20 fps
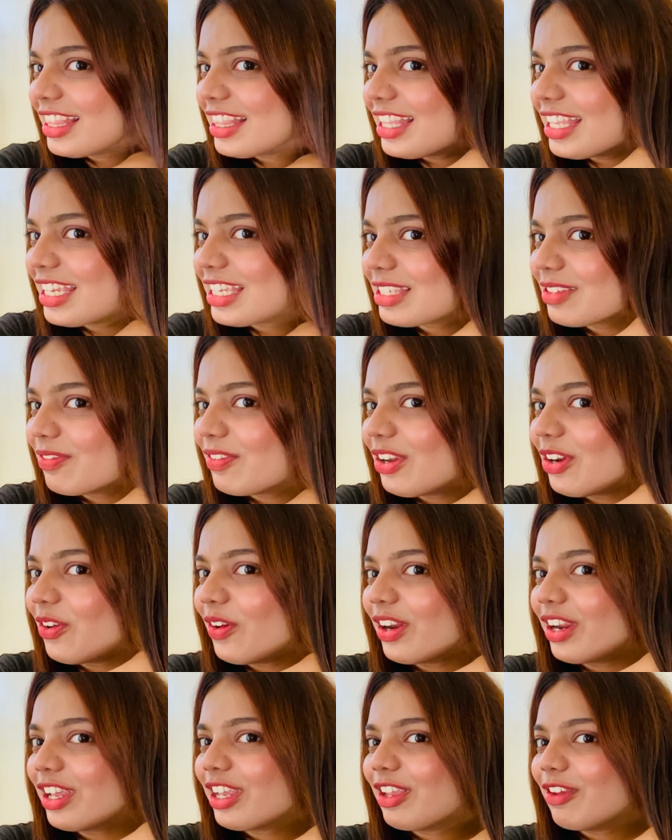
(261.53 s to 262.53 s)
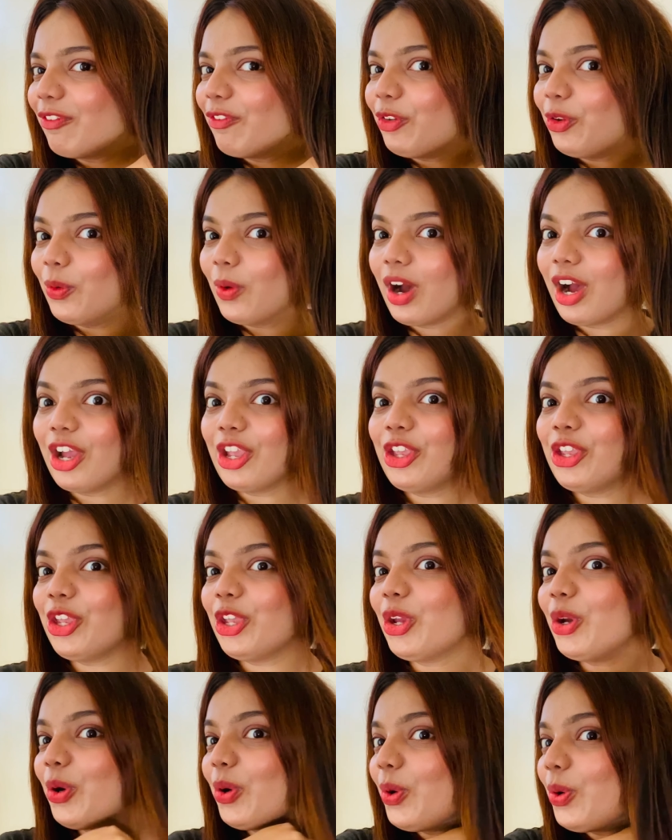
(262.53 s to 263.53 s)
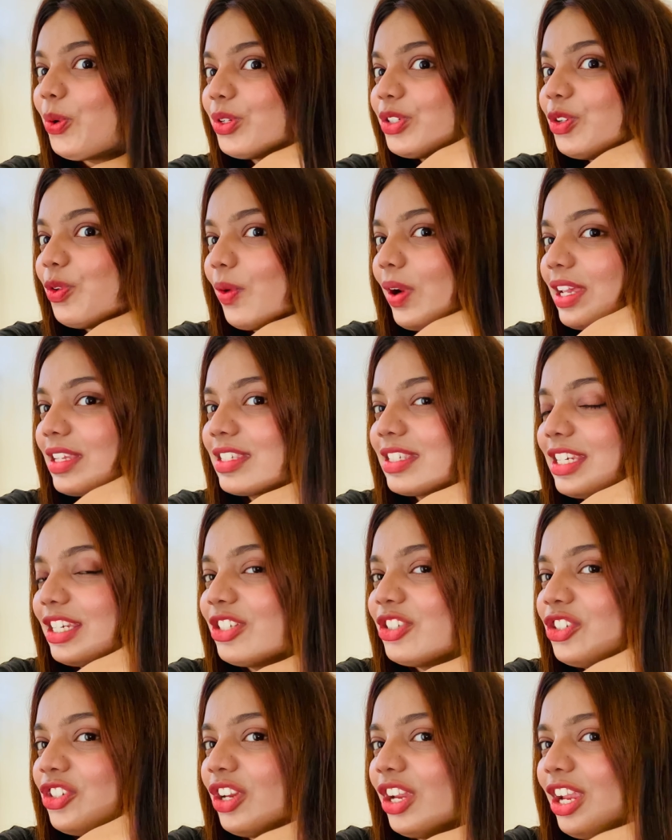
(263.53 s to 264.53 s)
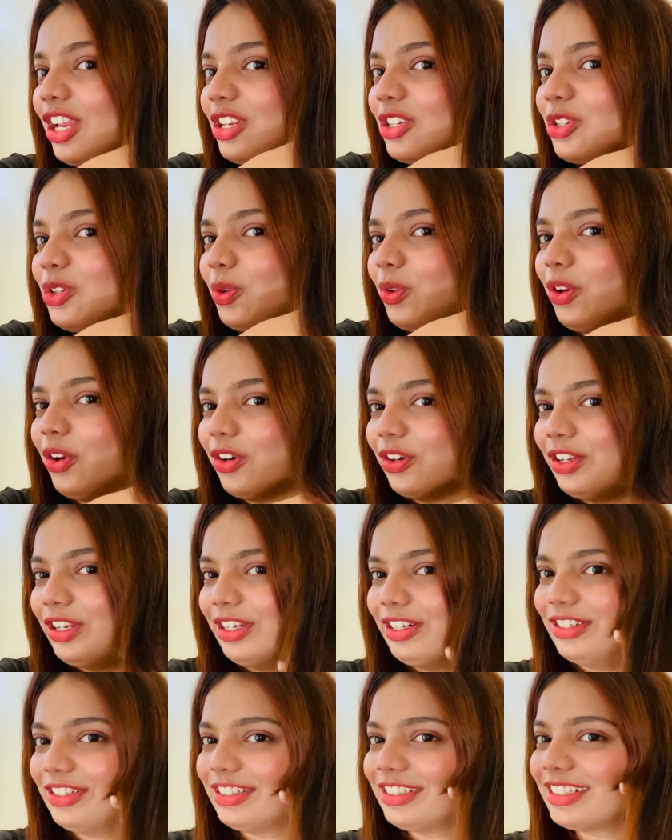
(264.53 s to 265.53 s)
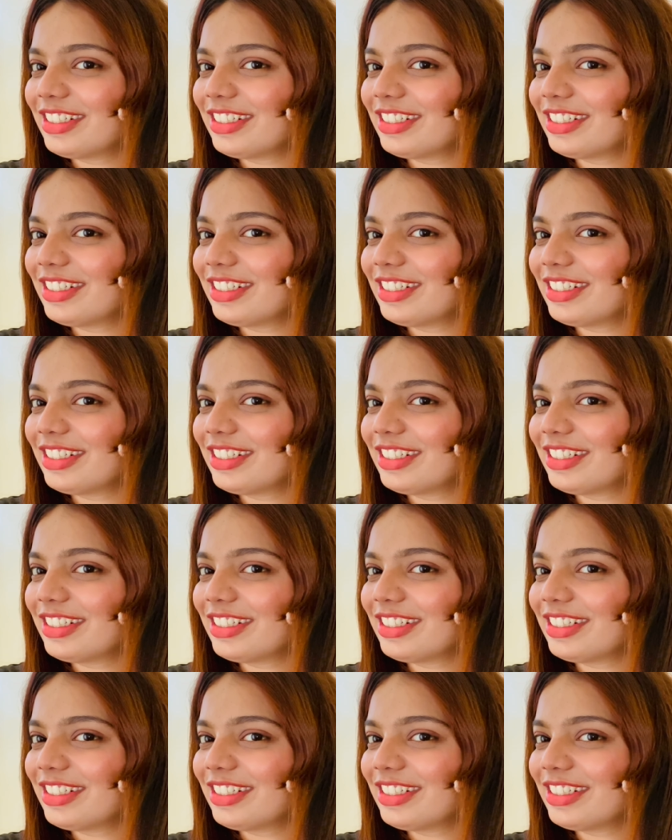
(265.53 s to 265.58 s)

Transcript: this will gonna give you a huge drastic change to your hair